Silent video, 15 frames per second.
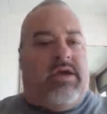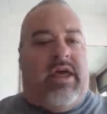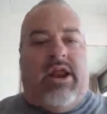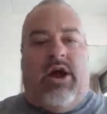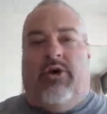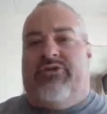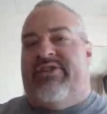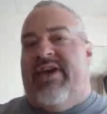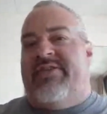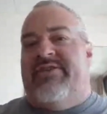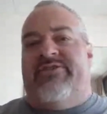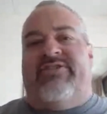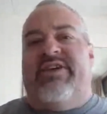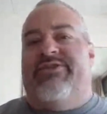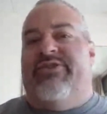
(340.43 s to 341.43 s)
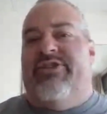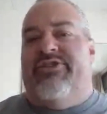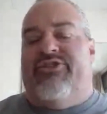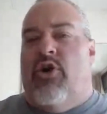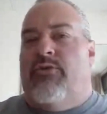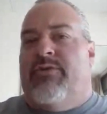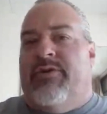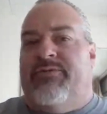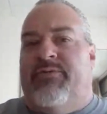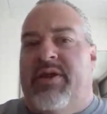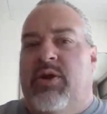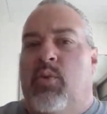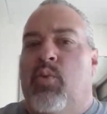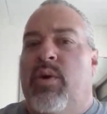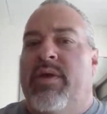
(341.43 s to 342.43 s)
you know, say the season is over if
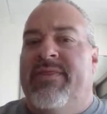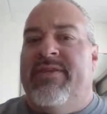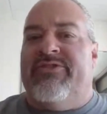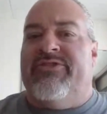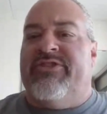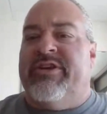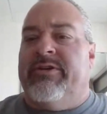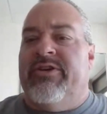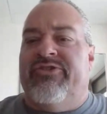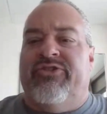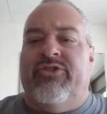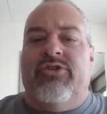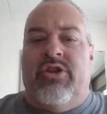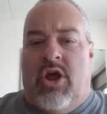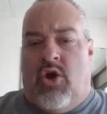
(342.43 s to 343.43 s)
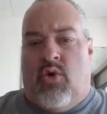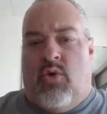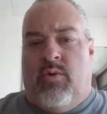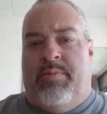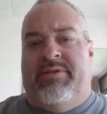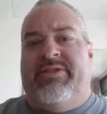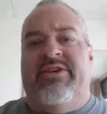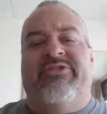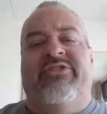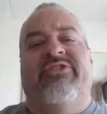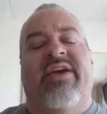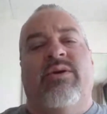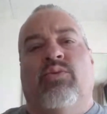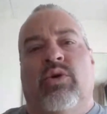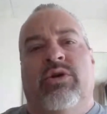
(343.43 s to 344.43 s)
we don't win this series? No, but this
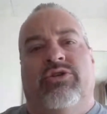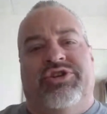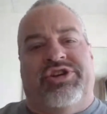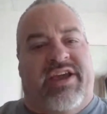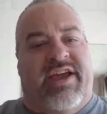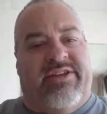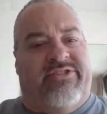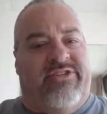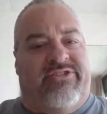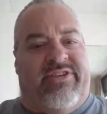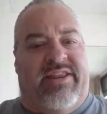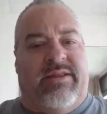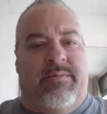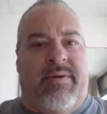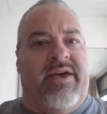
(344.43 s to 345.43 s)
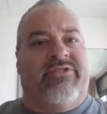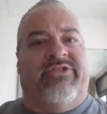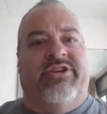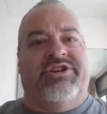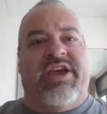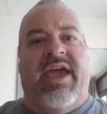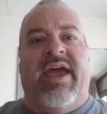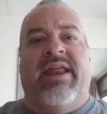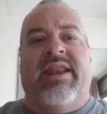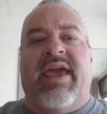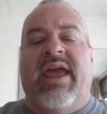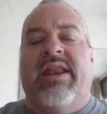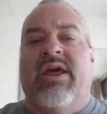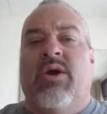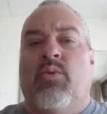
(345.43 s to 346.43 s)
is a real chance to send a message, and
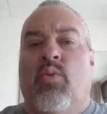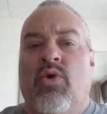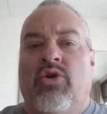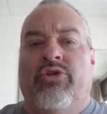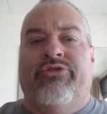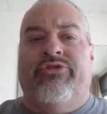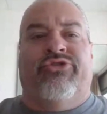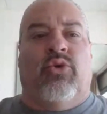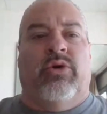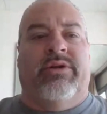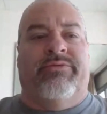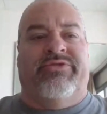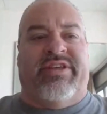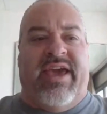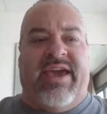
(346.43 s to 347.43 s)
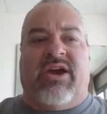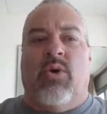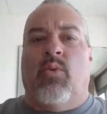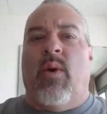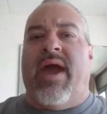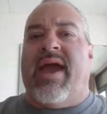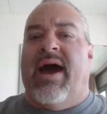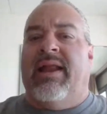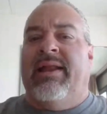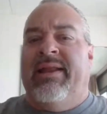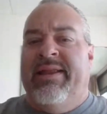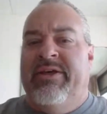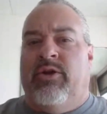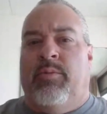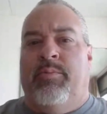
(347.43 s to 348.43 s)
it will sort of take away a
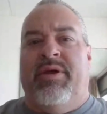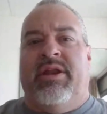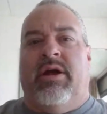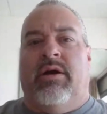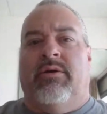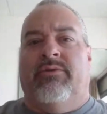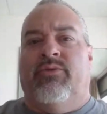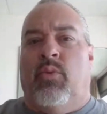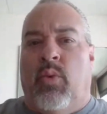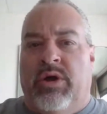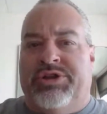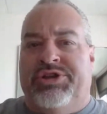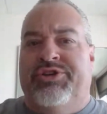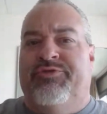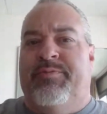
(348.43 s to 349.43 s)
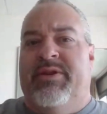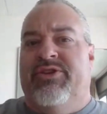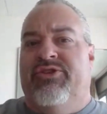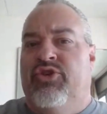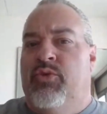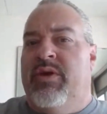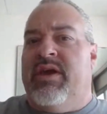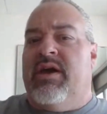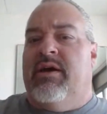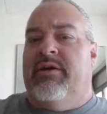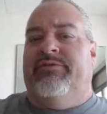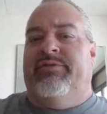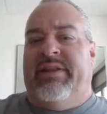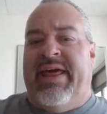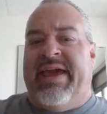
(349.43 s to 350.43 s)
little bit of what you've been doing
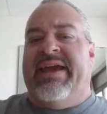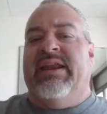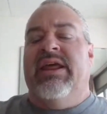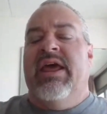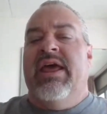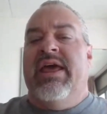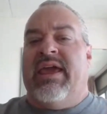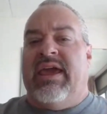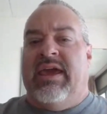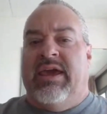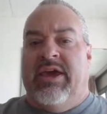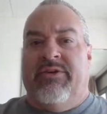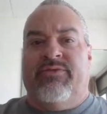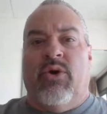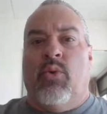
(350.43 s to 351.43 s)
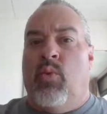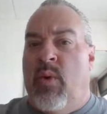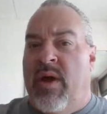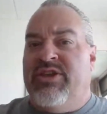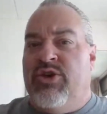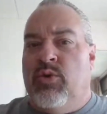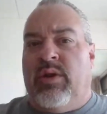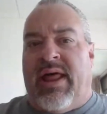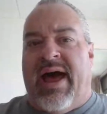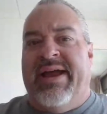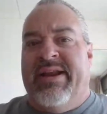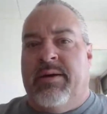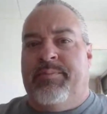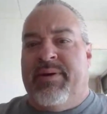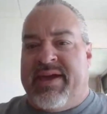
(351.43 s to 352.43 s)
of late. If when you
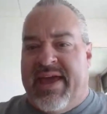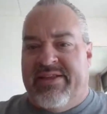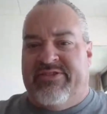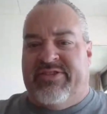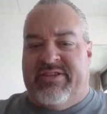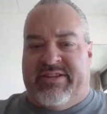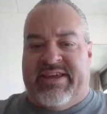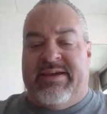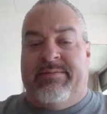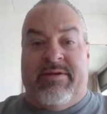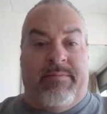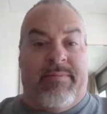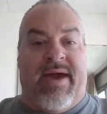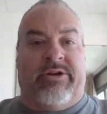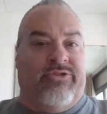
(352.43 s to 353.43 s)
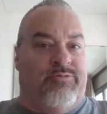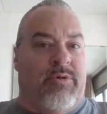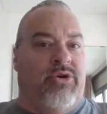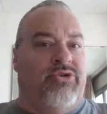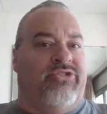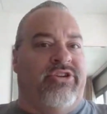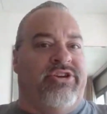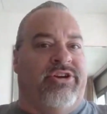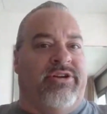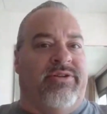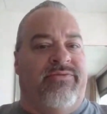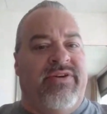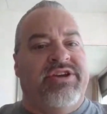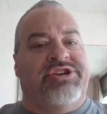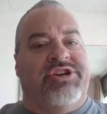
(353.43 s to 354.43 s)
line up against the team that matters most in your
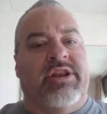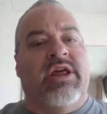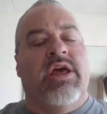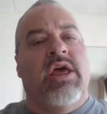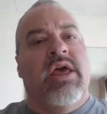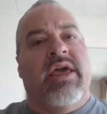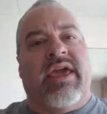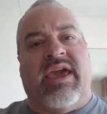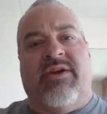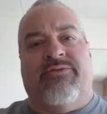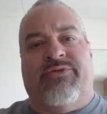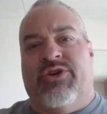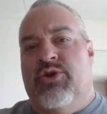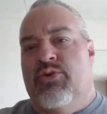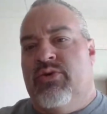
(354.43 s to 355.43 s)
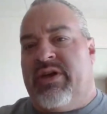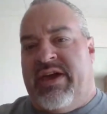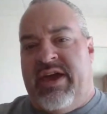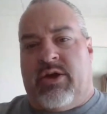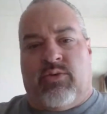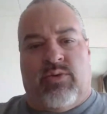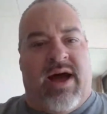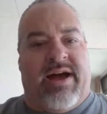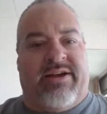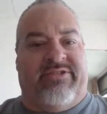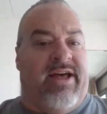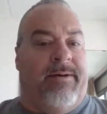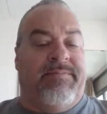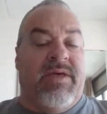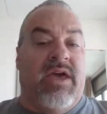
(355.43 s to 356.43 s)
division, if you kick
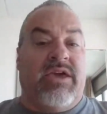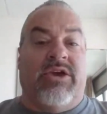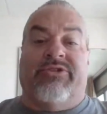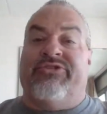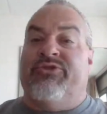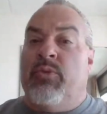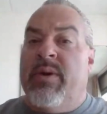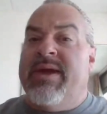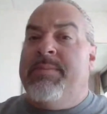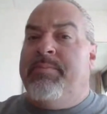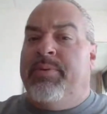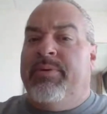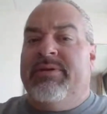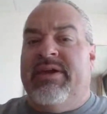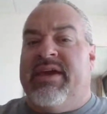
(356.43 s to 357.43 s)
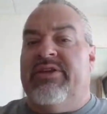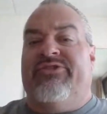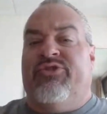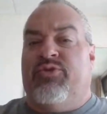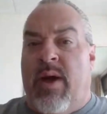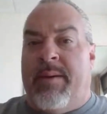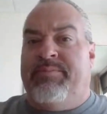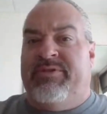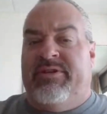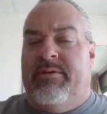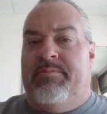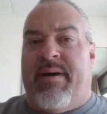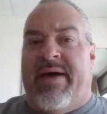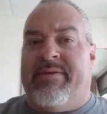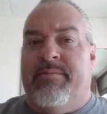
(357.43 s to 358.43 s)
rocks. Now, you sweep, you get swept
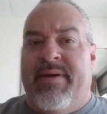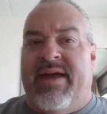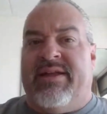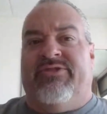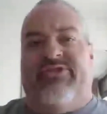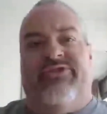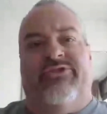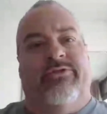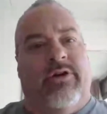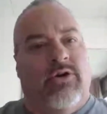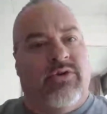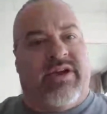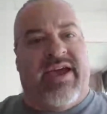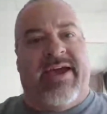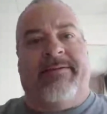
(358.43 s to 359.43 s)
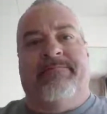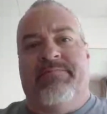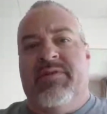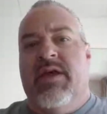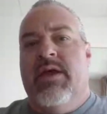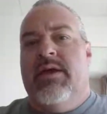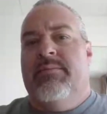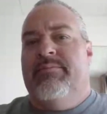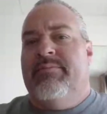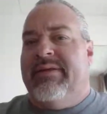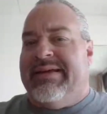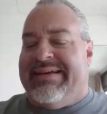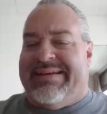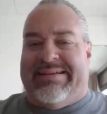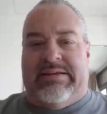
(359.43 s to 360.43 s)
by the Mets, okay.
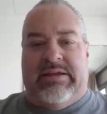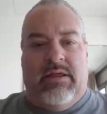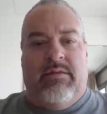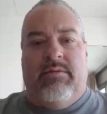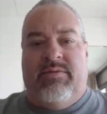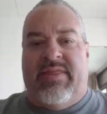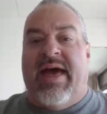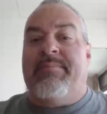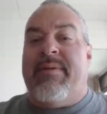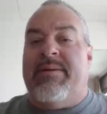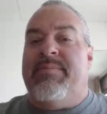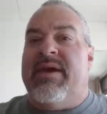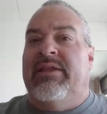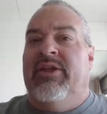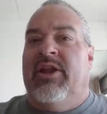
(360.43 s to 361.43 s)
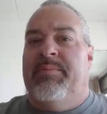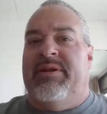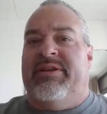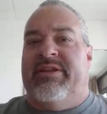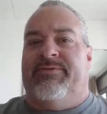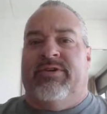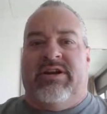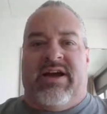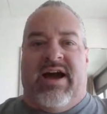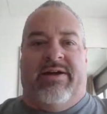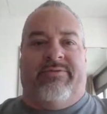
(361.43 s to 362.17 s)
That may be a little bit different